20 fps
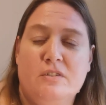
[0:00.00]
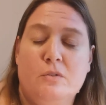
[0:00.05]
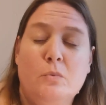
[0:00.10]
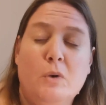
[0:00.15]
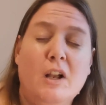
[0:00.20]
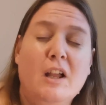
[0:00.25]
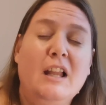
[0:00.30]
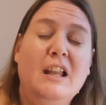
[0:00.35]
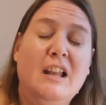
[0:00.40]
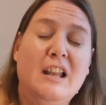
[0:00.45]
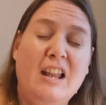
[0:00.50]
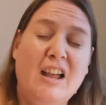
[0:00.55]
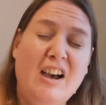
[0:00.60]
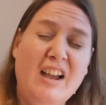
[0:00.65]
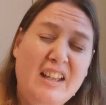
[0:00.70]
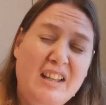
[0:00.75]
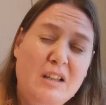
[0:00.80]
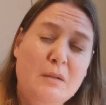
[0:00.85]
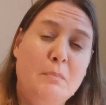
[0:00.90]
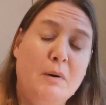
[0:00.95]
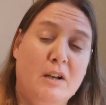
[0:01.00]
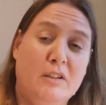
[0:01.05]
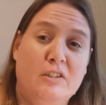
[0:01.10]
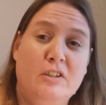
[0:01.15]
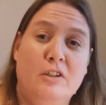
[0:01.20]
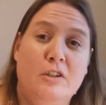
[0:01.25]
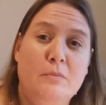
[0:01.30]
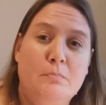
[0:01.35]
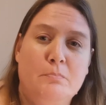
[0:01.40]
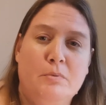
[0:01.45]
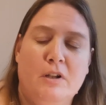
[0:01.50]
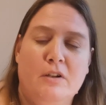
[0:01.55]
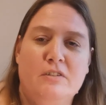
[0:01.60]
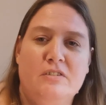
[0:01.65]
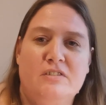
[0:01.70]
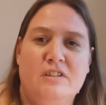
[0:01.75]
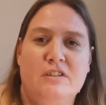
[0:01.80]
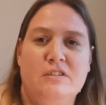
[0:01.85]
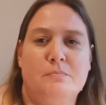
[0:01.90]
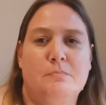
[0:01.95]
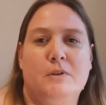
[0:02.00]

And what I like about her process,